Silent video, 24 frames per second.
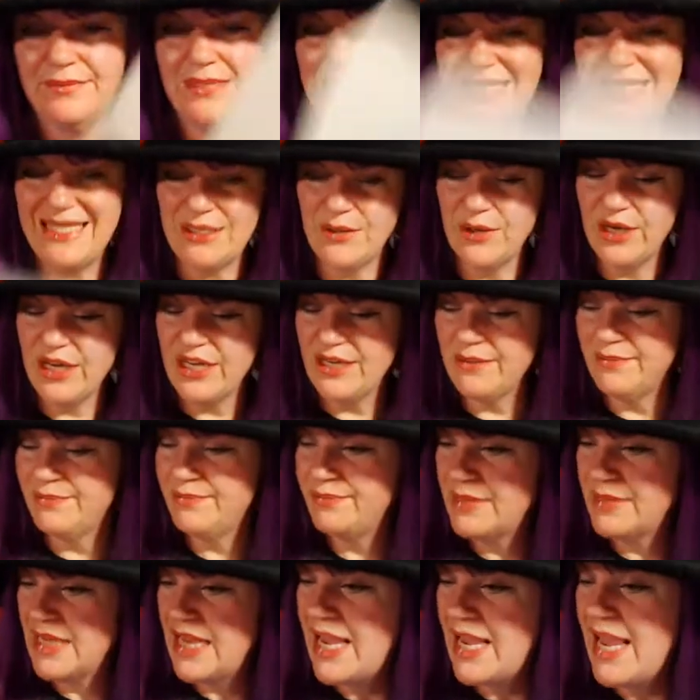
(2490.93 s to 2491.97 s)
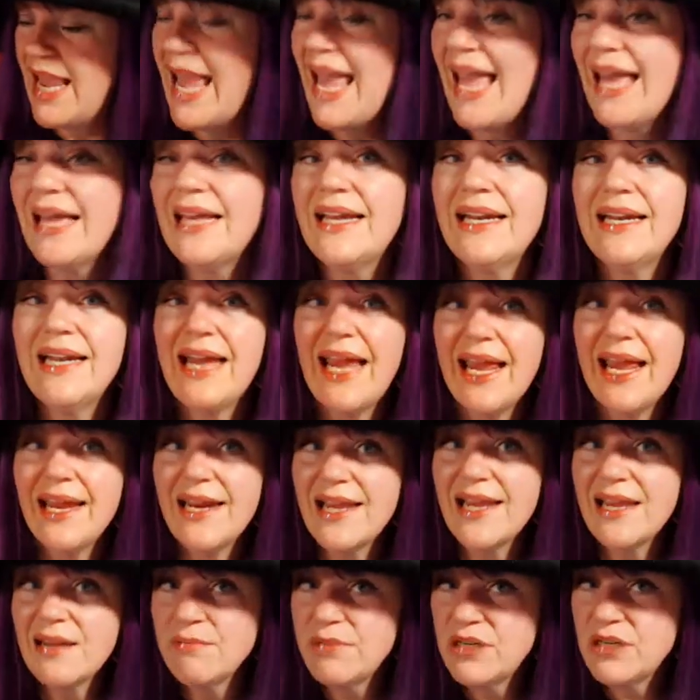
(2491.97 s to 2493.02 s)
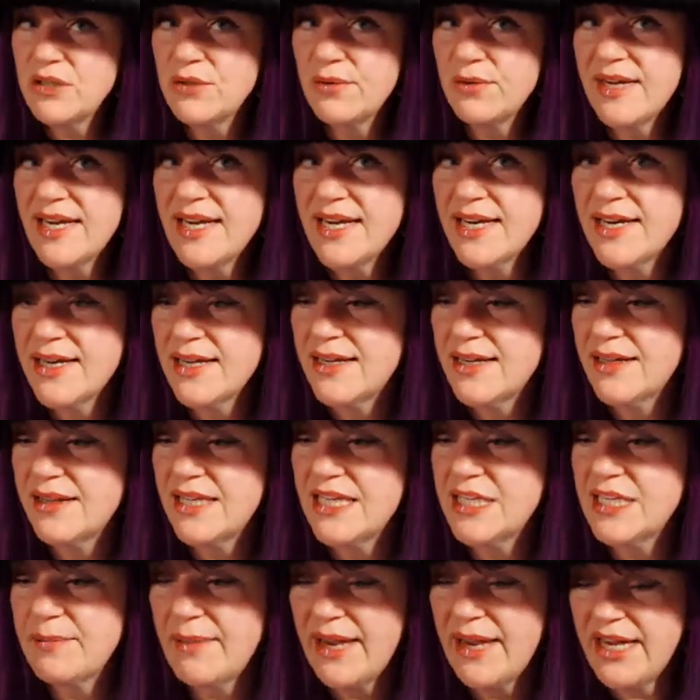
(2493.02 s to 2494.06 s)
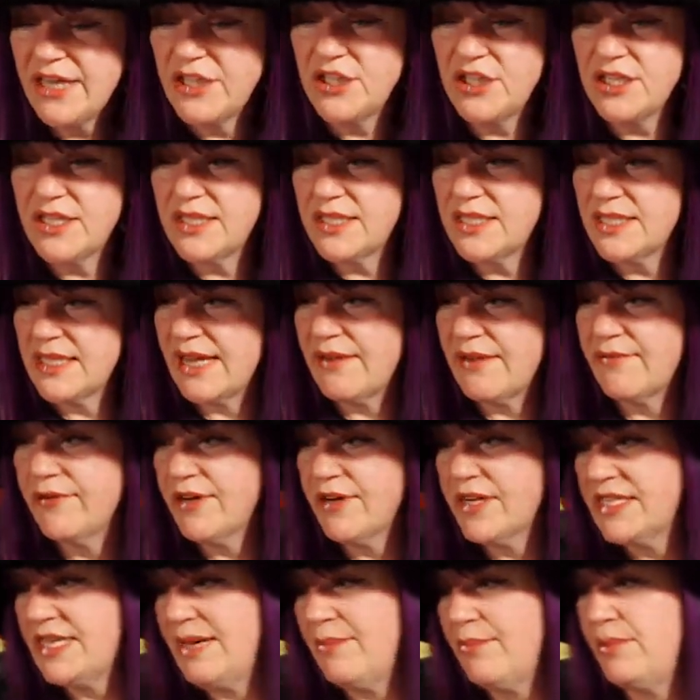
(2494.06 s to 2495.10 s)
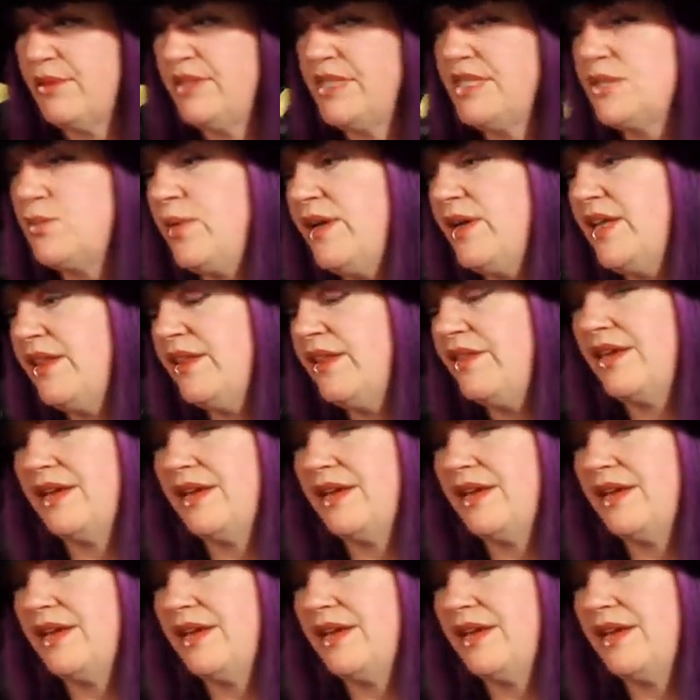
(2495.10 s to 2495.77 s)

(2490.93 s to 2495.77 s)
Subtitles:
So good. And in between these pages, like for example, this Wheel of the